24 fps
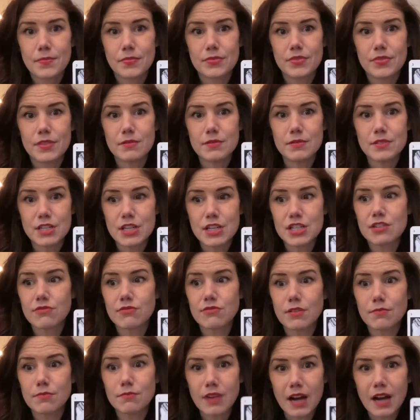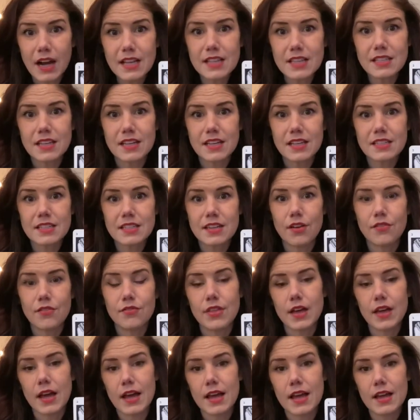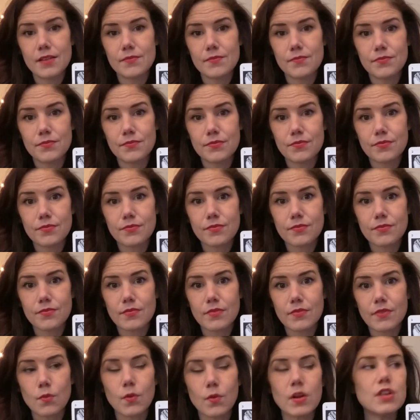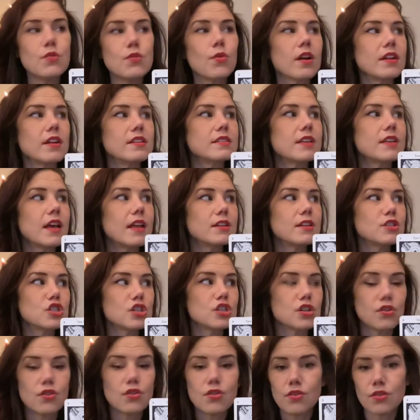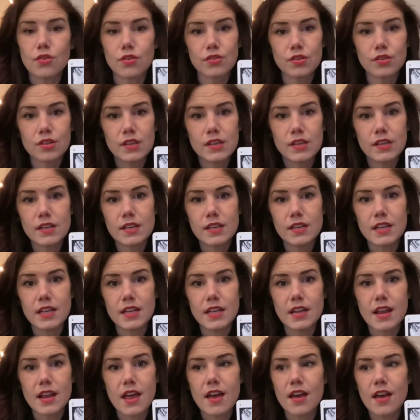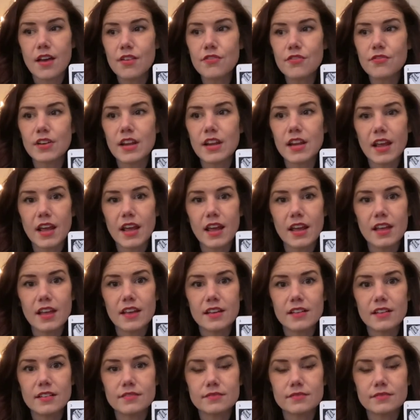The Magician reminds us of that. When you are intentional in every day,